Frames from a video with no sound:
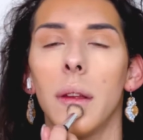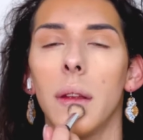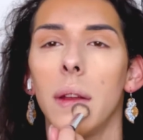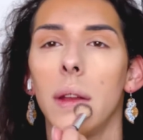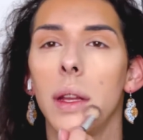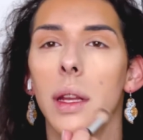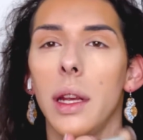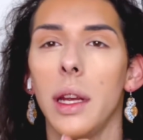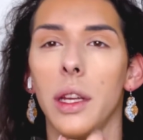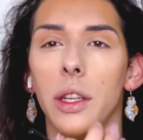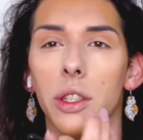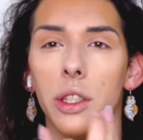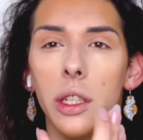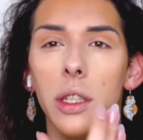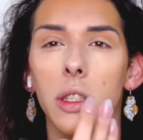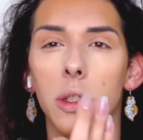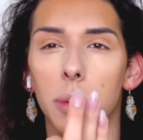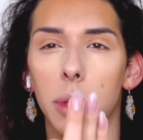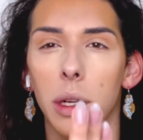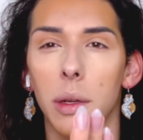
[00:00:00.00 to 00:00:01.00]
the chin,
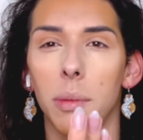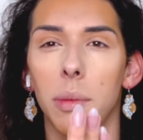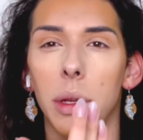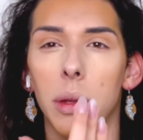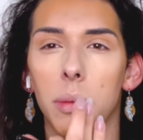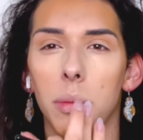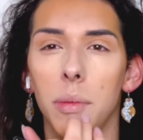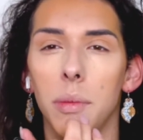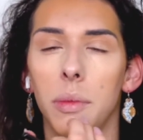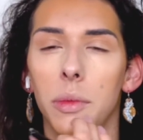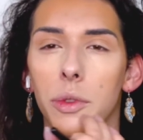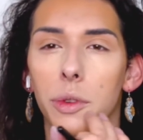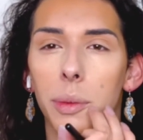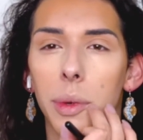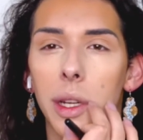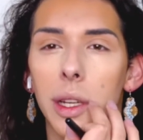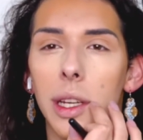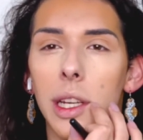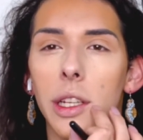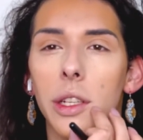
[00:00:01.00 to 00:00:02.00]

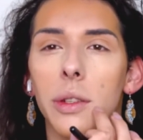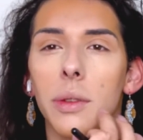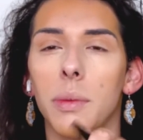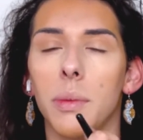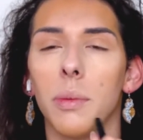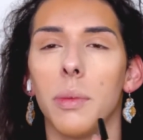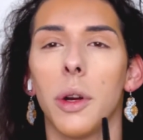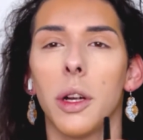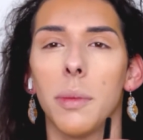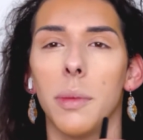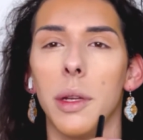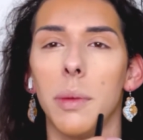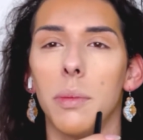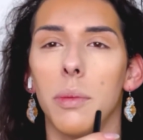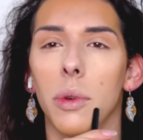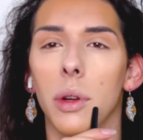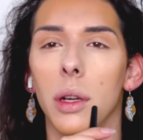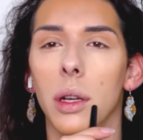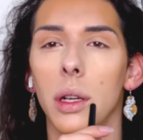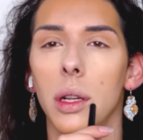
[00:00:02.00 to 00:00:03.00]
bring this part a bit
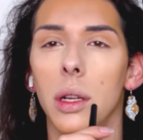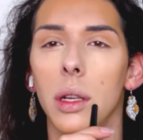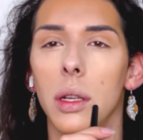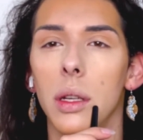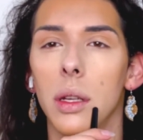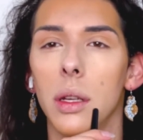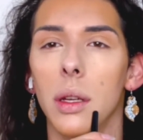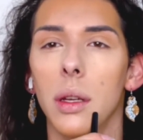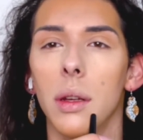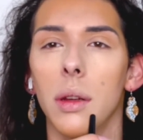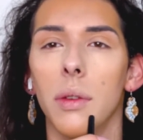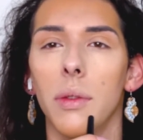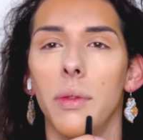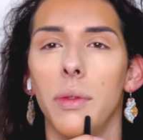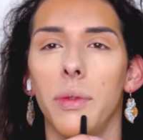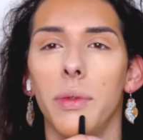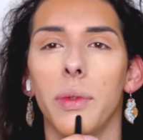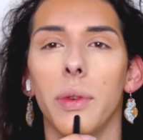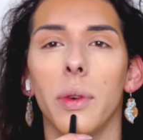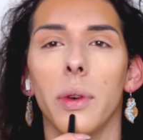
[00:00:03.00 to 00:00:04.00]
more
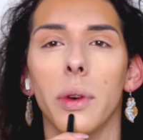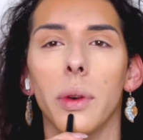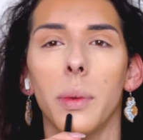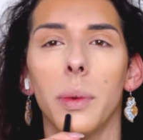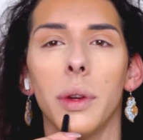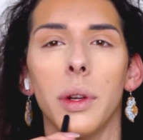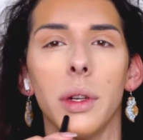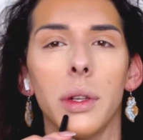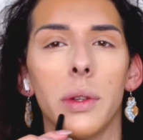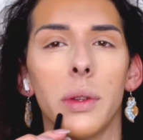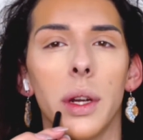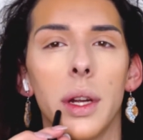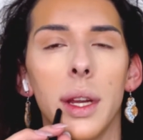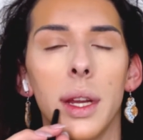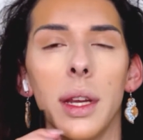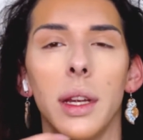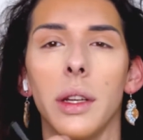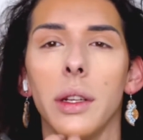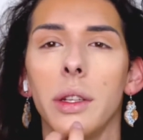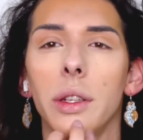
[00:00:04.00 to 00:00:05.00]
forward right
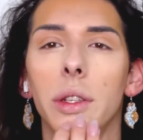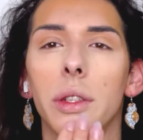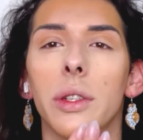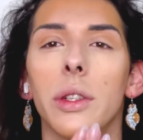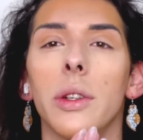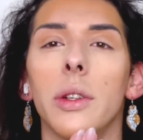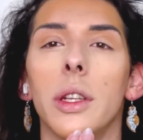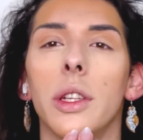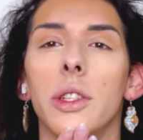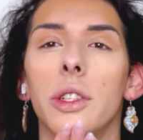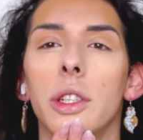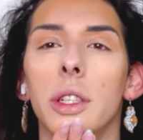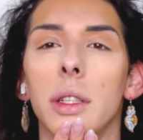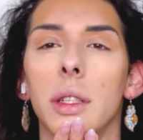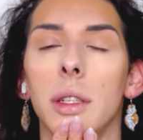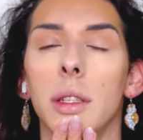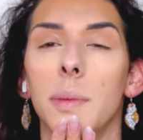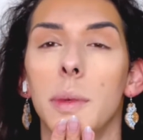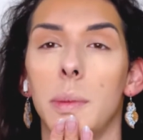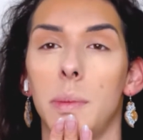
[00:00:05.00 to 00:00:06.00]
here, so the chin
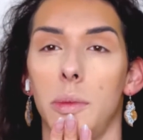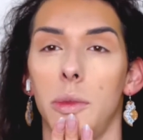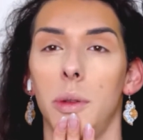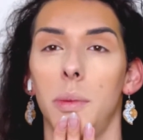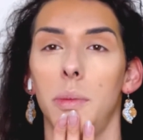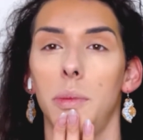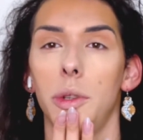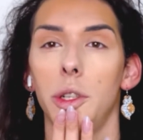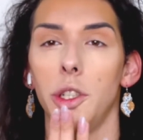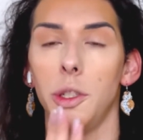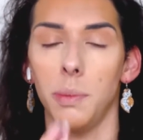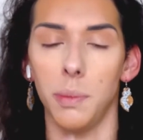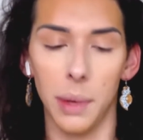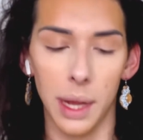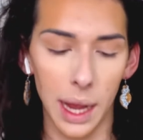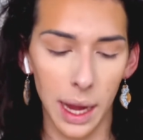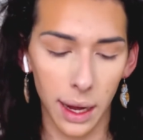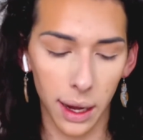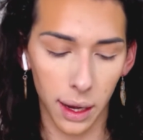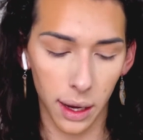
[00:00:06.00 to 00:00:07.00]
looks a bit more pushed
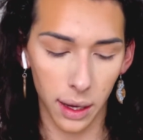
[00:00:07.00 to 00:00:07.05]
back,